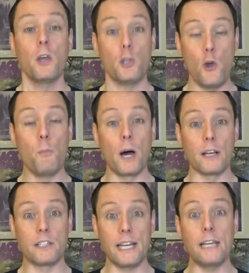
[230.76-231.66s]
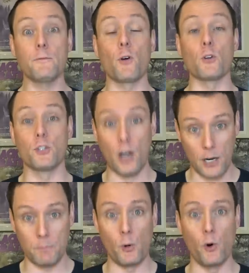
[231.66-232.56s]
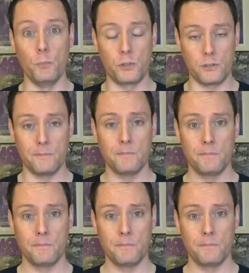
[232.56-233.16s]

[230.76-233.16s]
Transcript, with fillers: you bought a ticket for duck boobs.